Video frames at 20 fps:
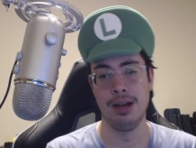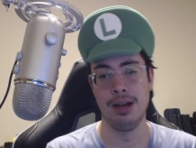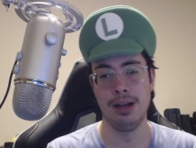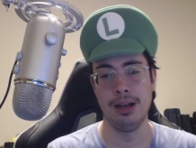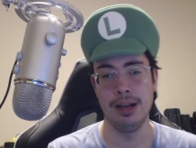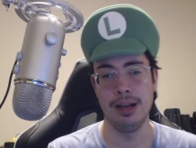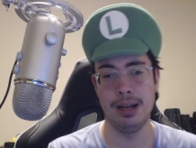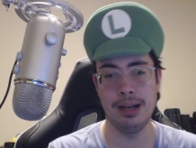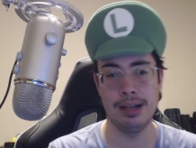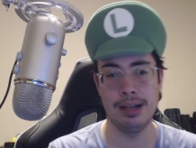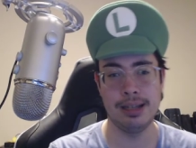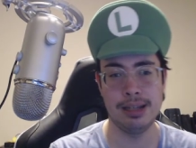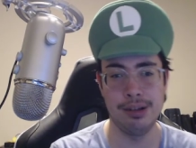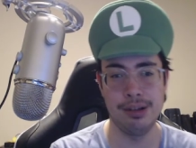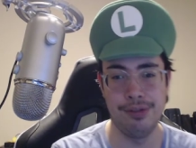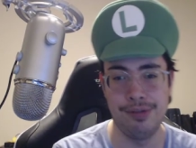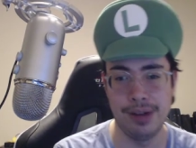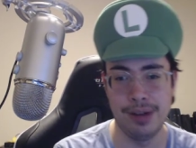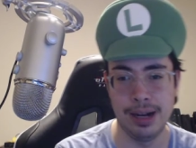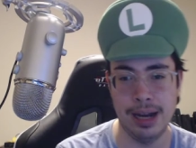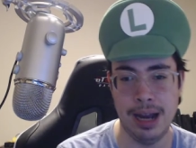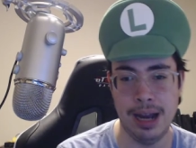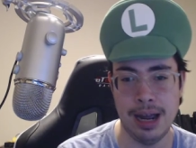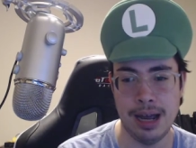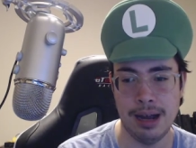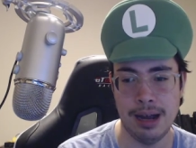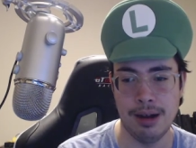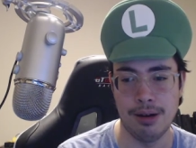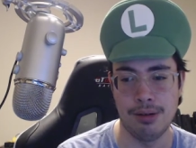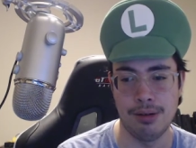and it's so funny
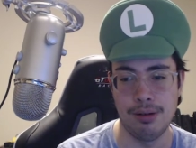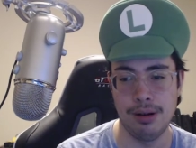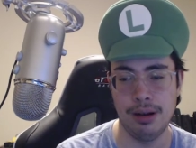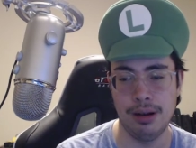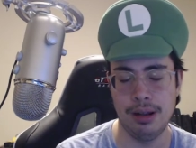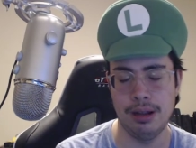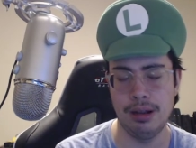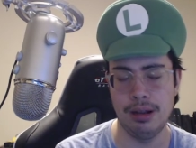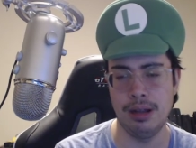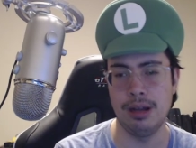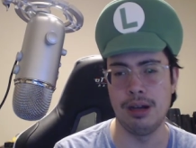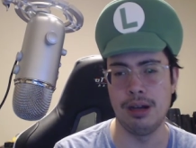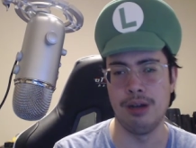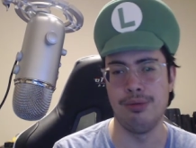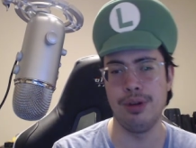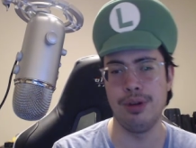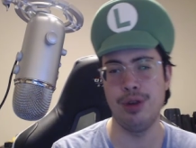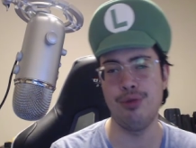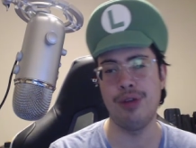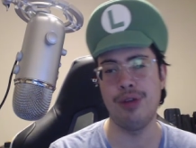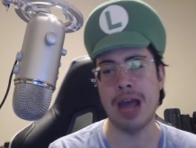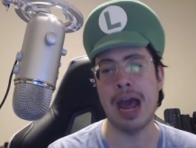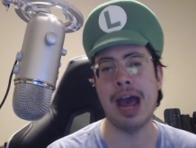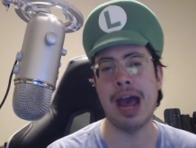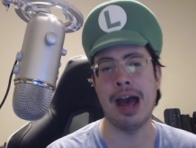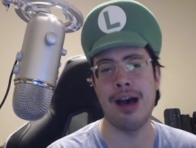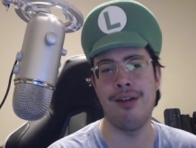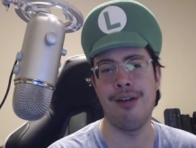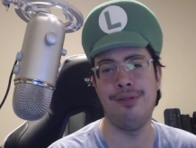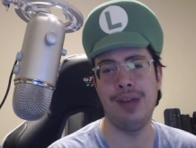how you, you know when you
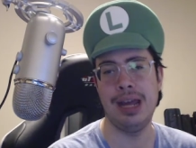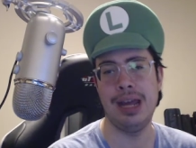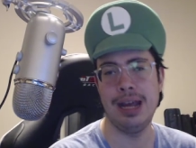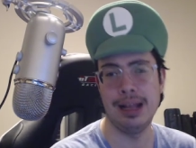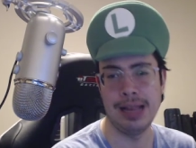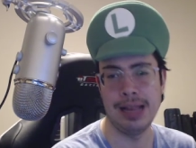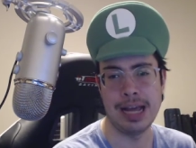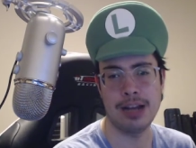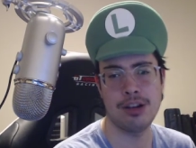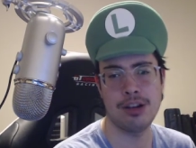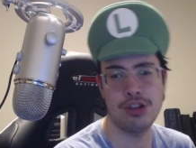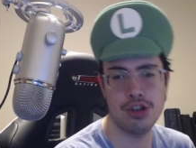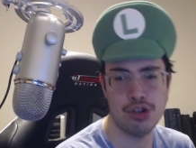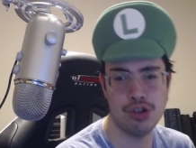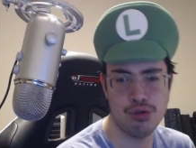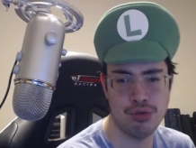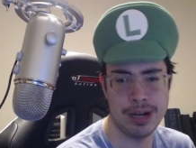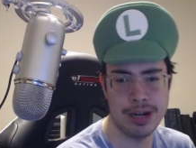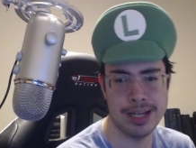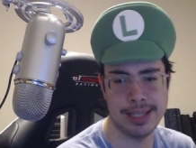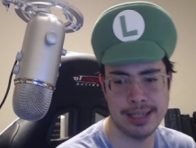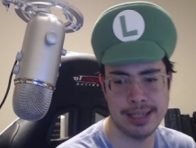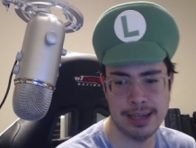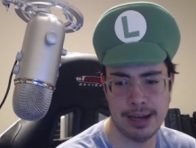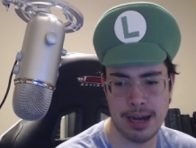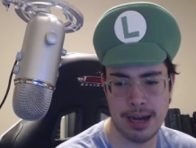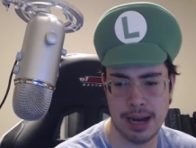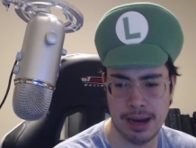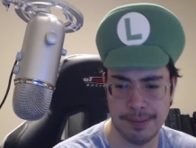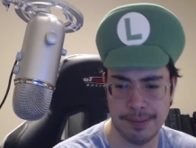have
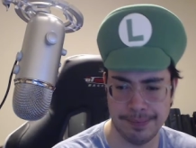electricity